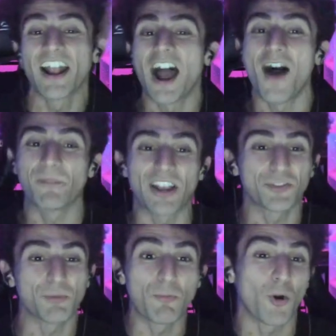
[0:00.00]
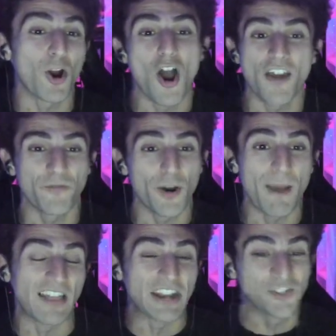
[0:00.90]
Um, because we were on for
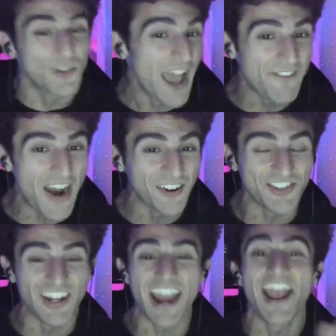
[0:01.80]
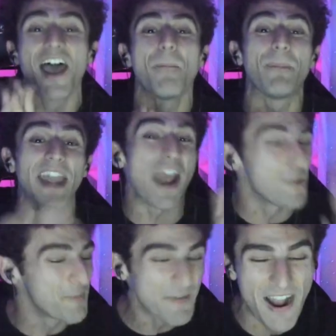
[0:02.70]
about like two and a half hours tonight. But I
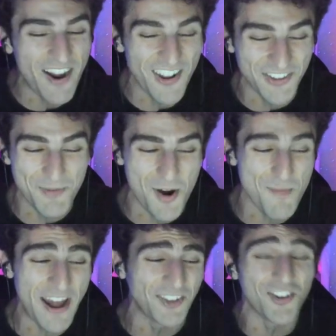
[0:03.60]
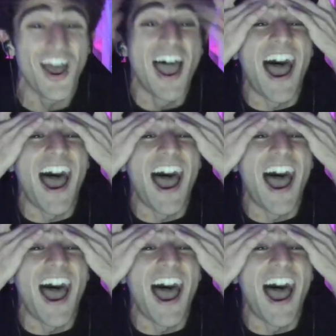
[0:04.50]
will be back on tomorrow, my angel.